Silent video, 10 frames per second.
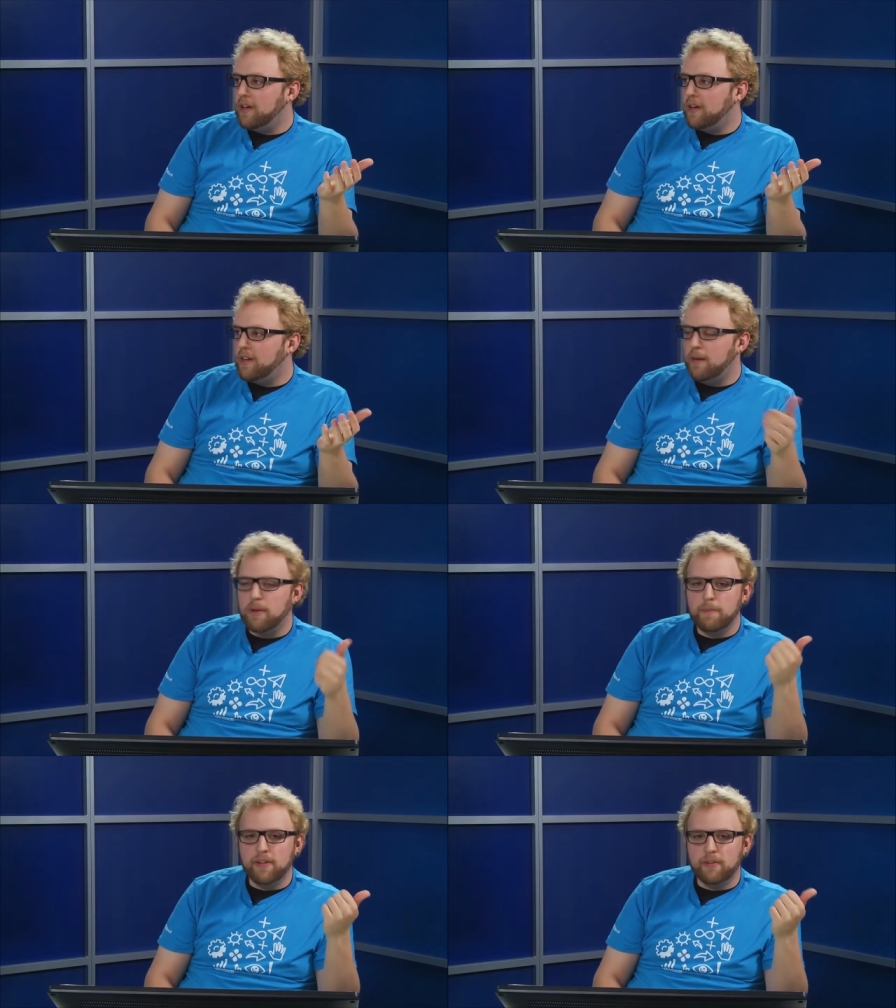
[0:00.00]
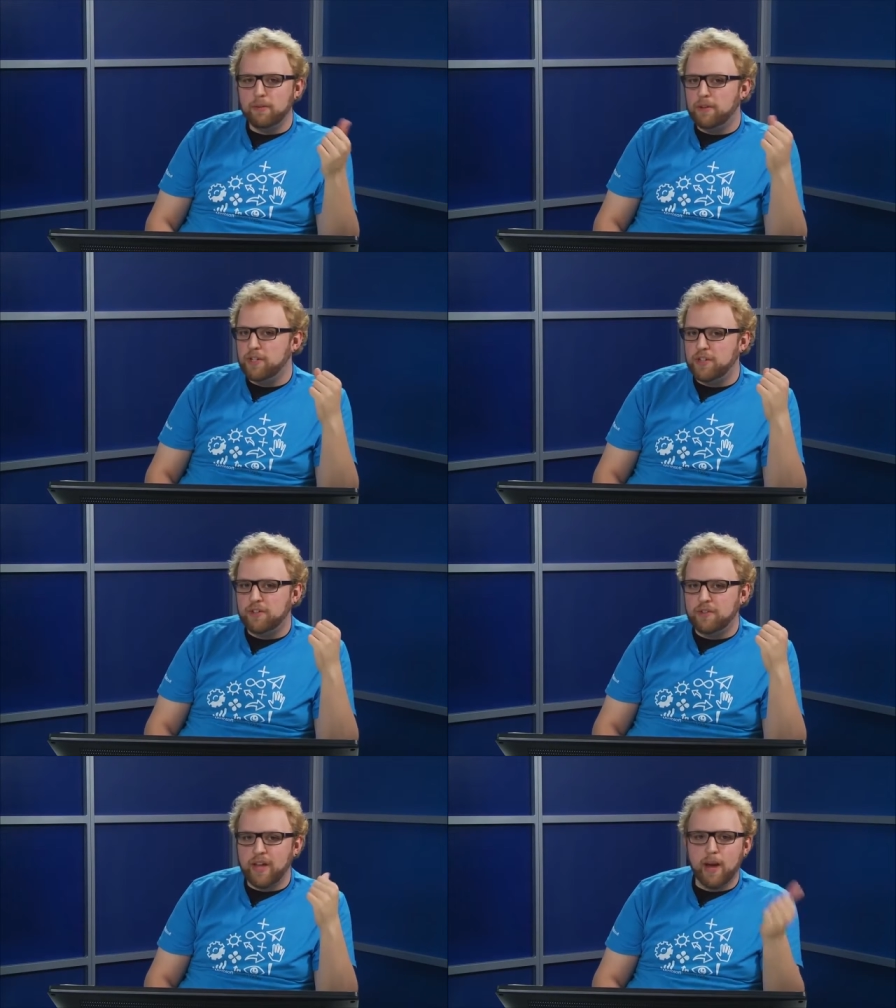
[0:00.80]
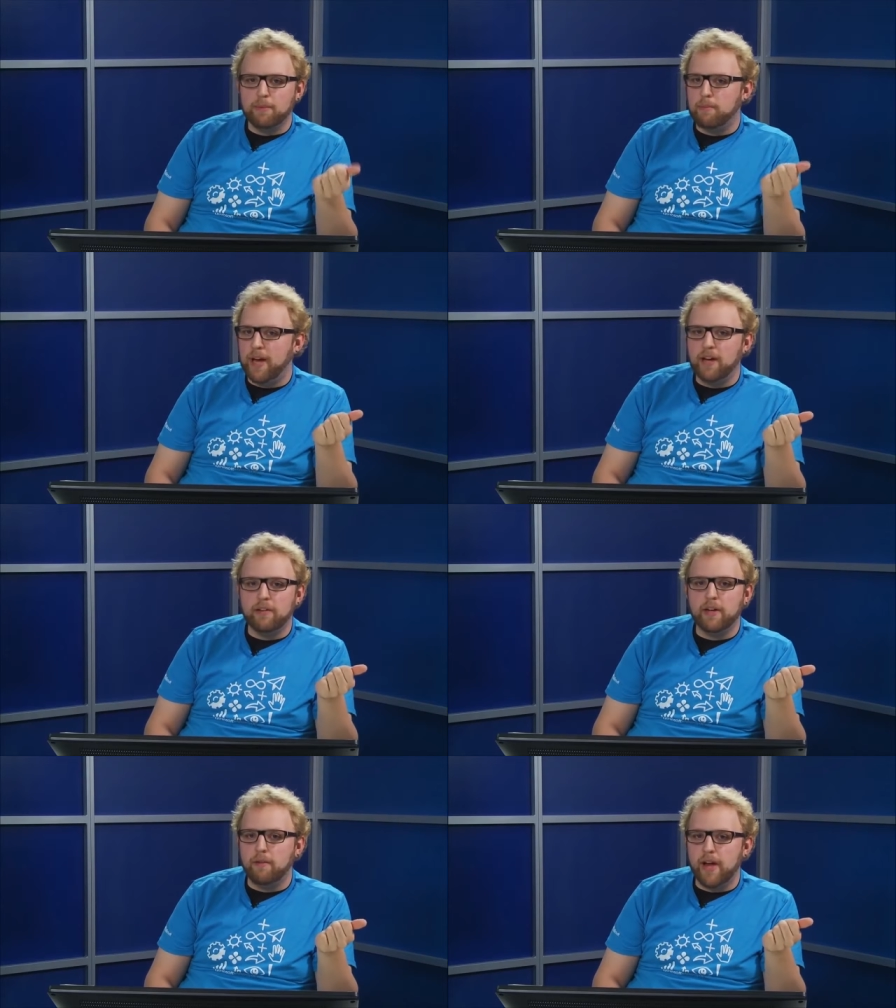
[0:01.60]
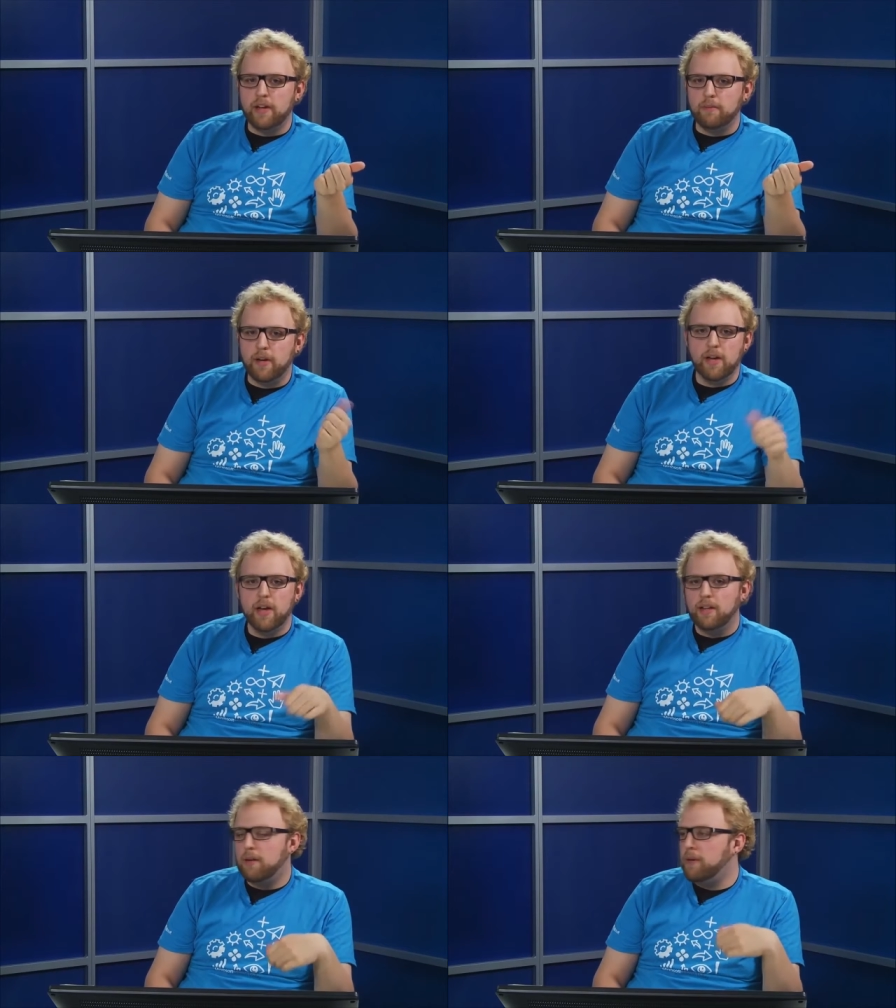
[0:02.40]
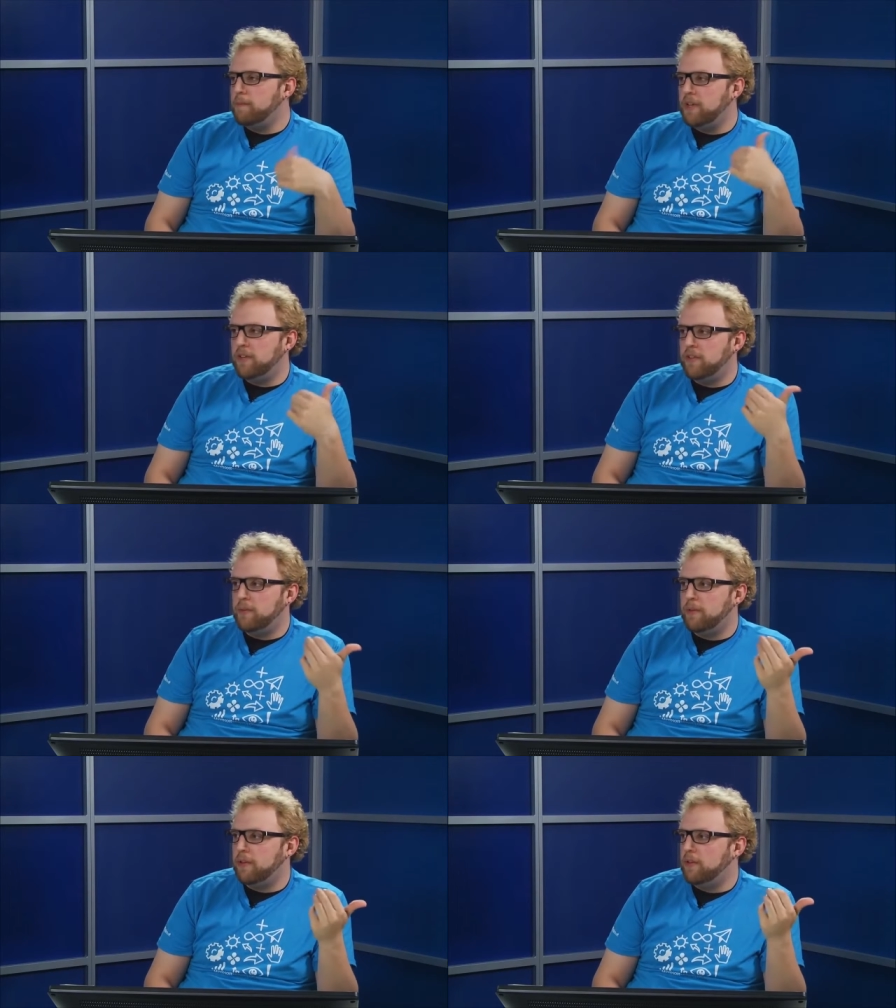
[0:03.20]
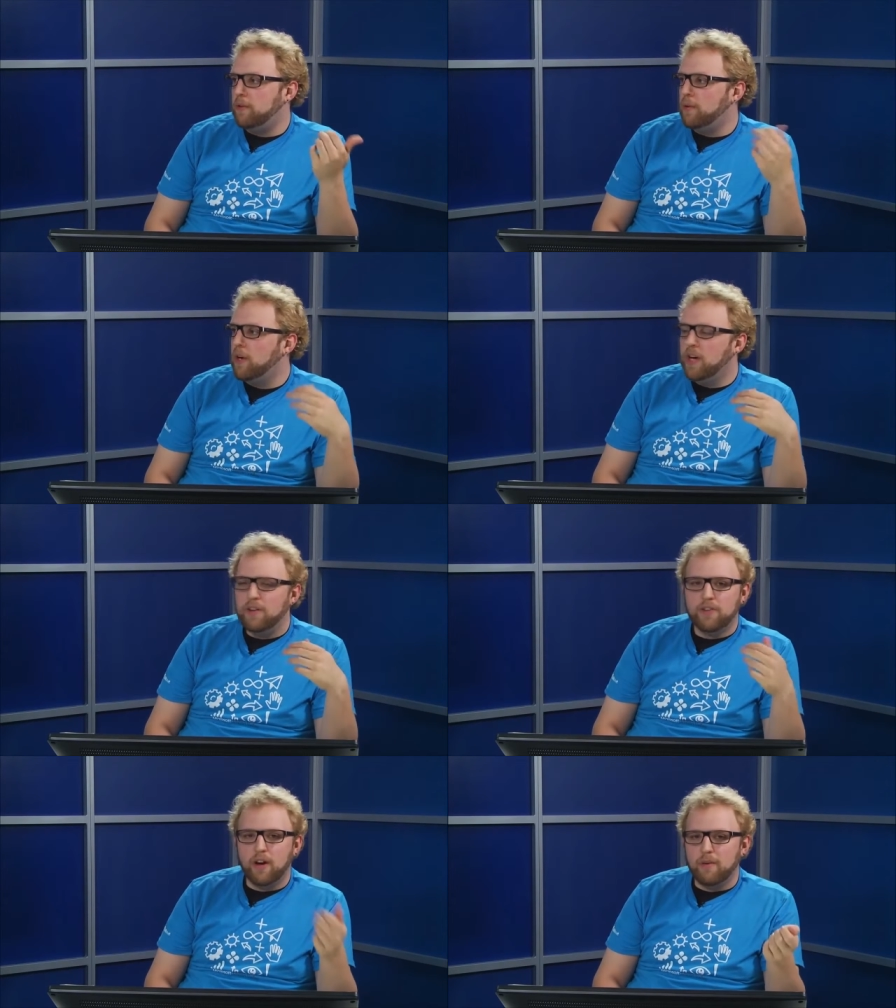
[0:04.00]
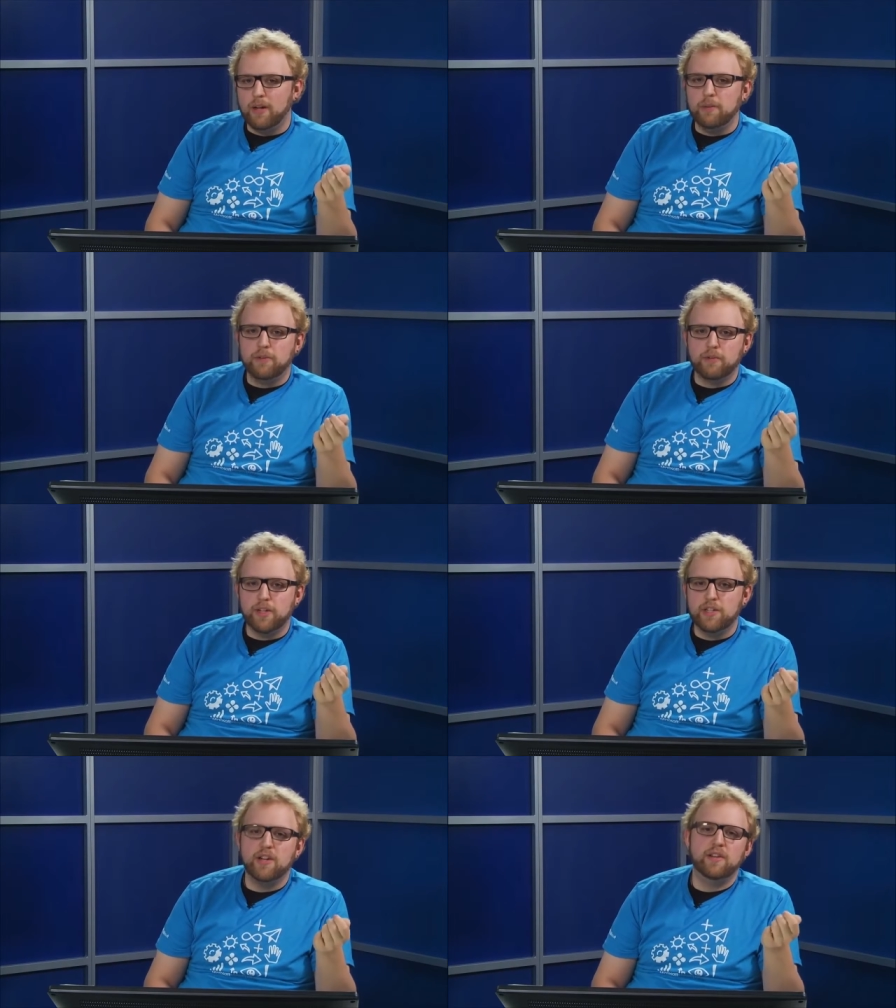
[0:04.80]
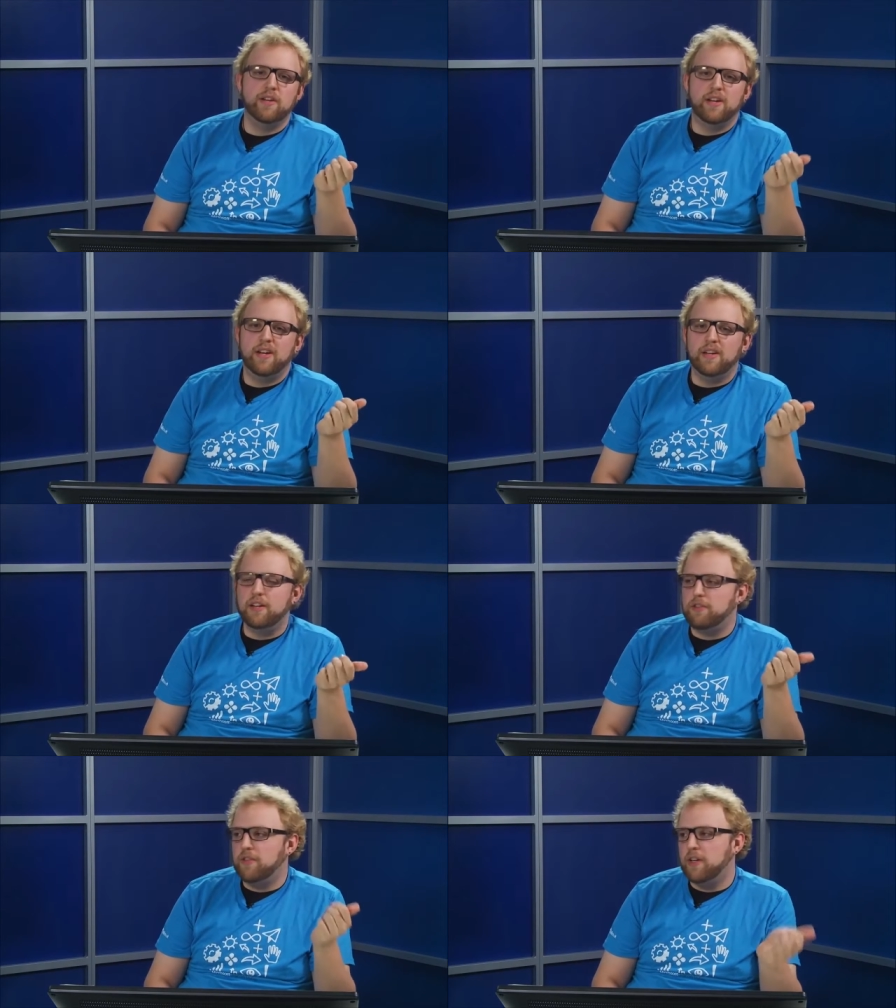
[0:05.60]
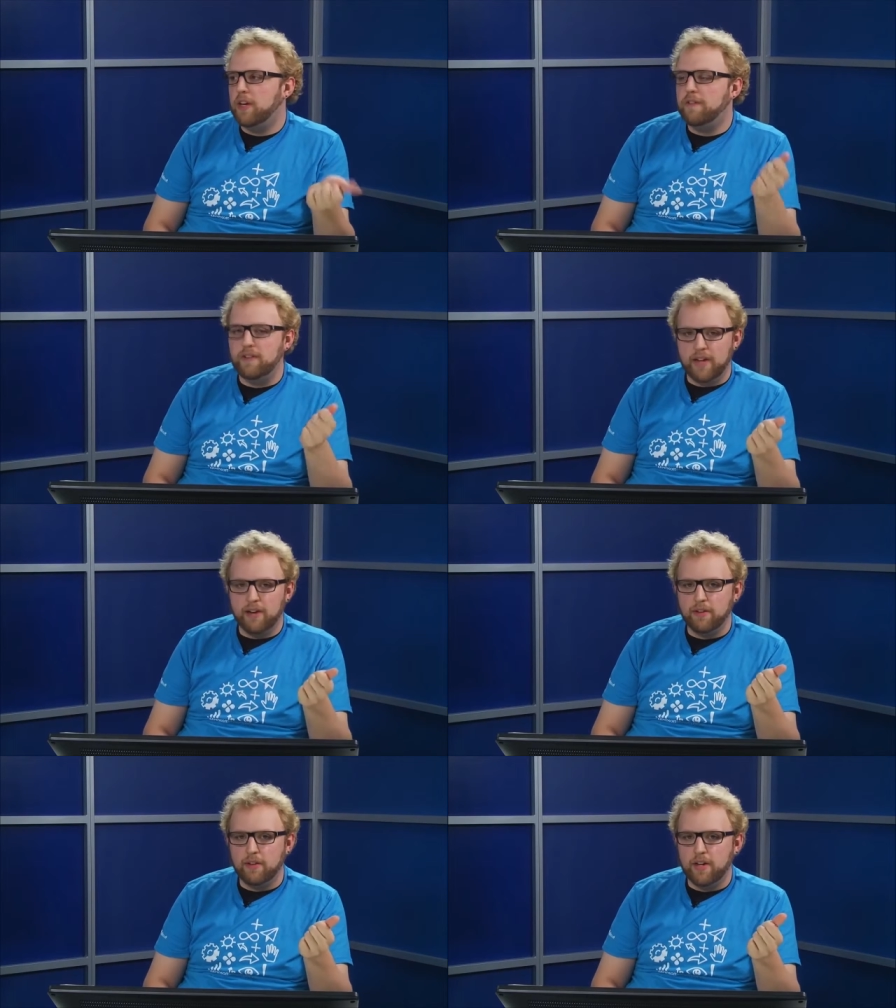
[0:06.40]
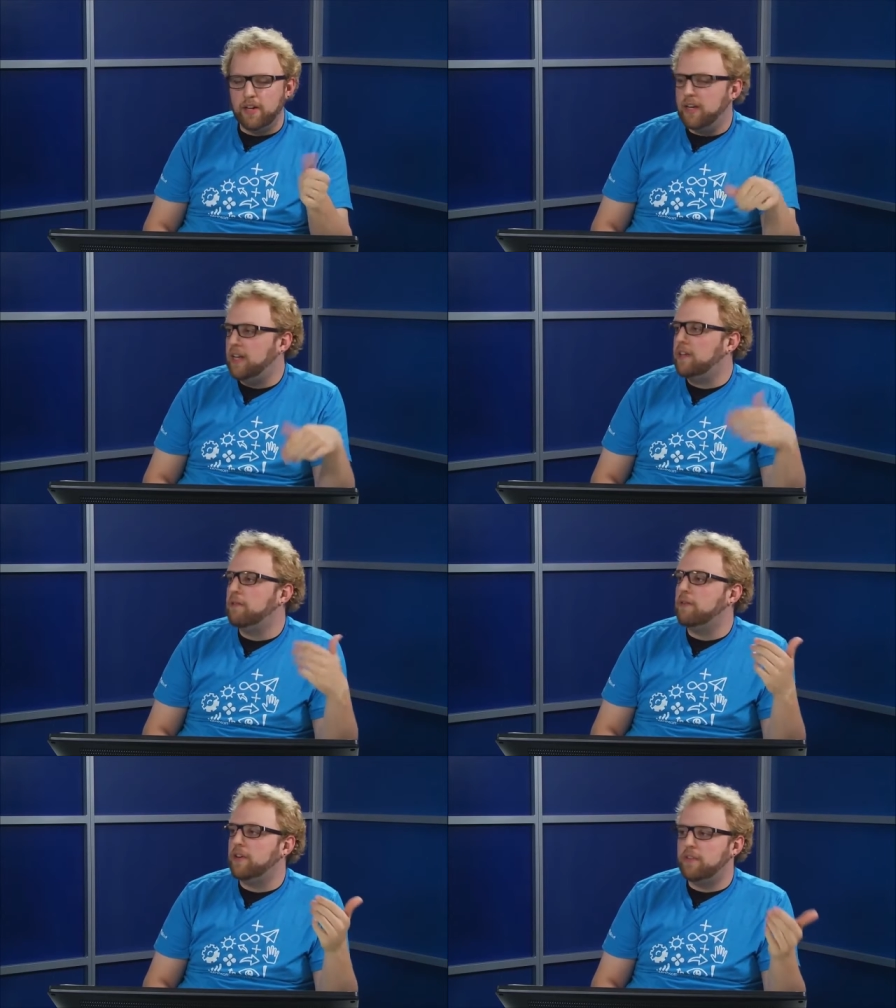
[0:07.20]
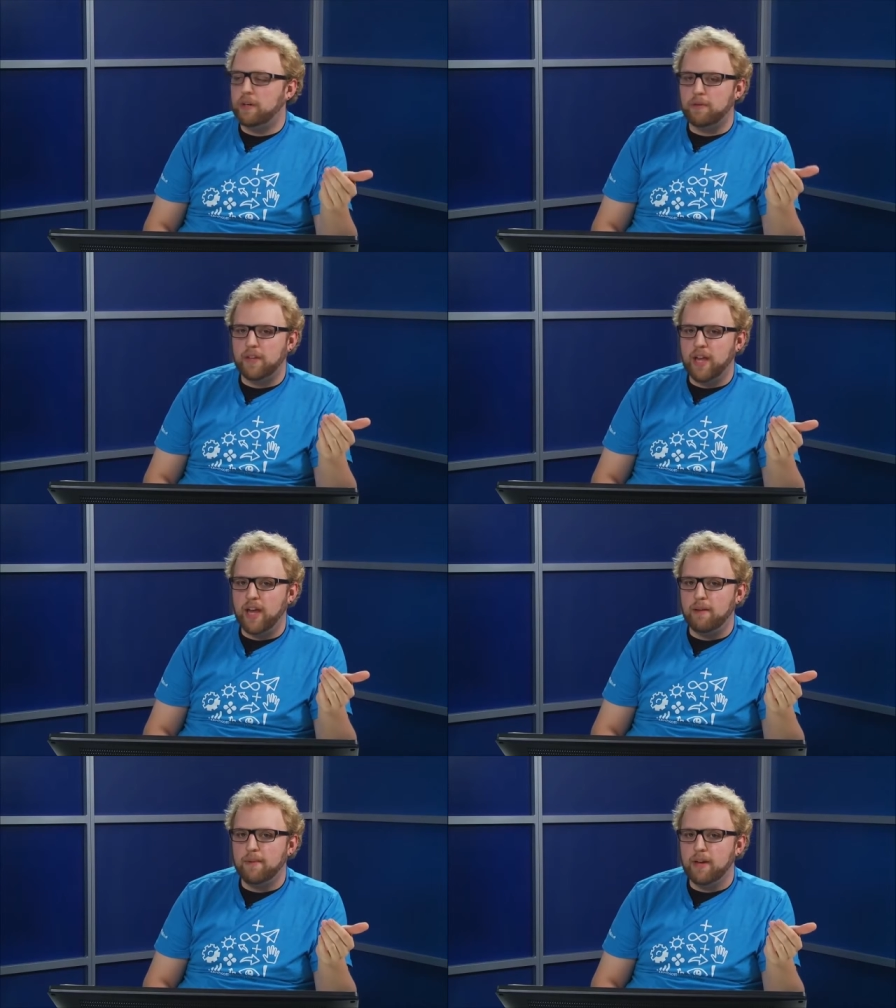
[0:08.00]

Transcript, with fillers: that might be someone who just tapped a banner ad randomly. That might be just someone who saw a random screenshot, thought, ah, interesting enough, and downloaded it, and they didn't really stick with the game.